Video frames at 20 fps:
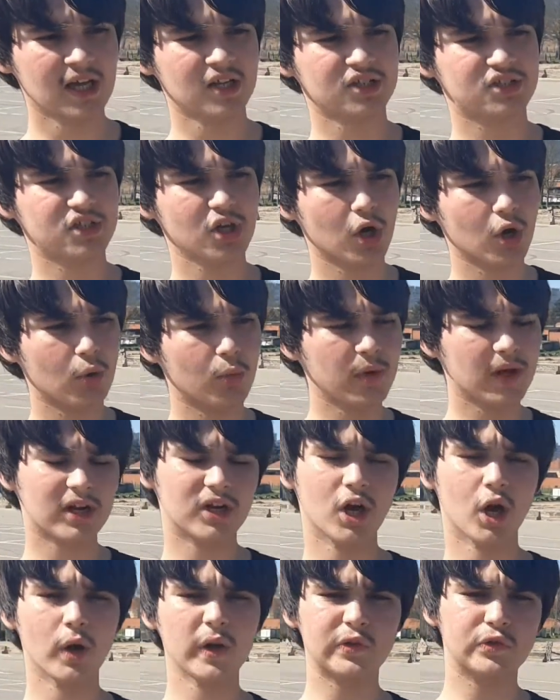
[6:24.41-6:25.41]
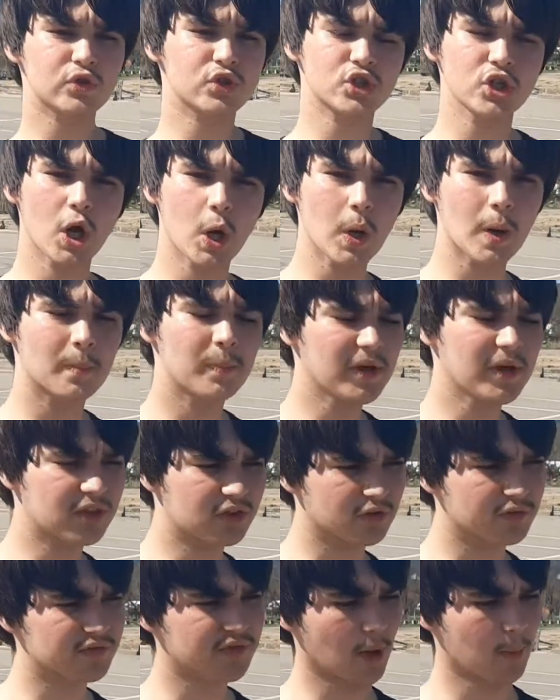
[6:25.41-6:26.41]
So we are going to show a bit
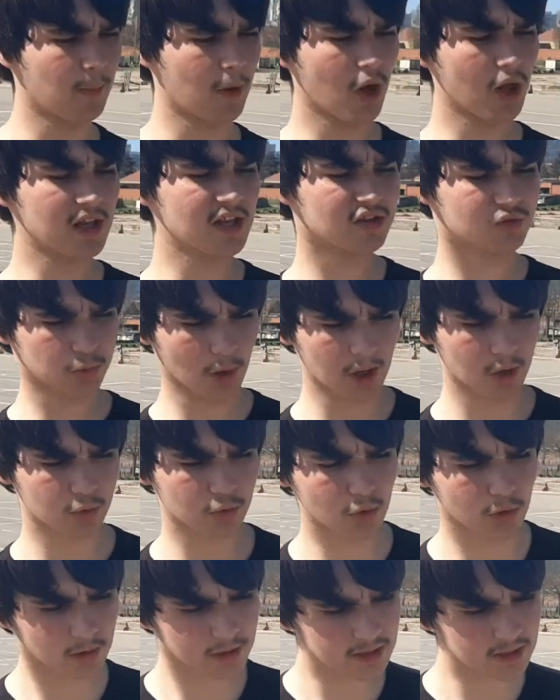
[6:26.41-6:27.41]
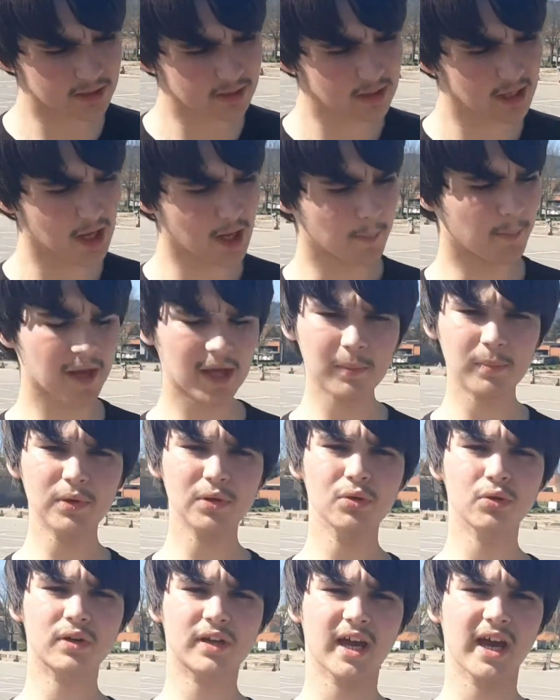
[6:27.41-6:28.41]
of some Ollies while rolling. Maybe
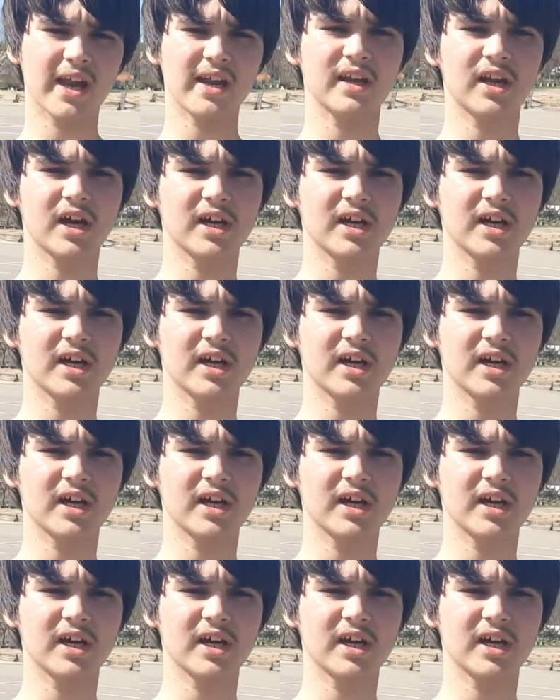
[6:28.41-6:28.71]
you can